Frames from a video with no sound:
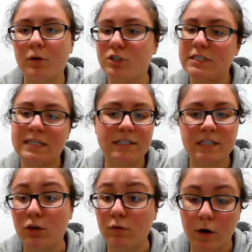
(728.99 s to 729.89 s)
just things that
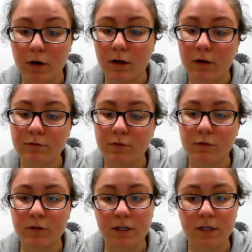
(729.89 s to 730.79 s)
you've heard of
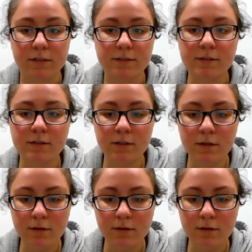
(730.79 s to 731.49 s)
over the years?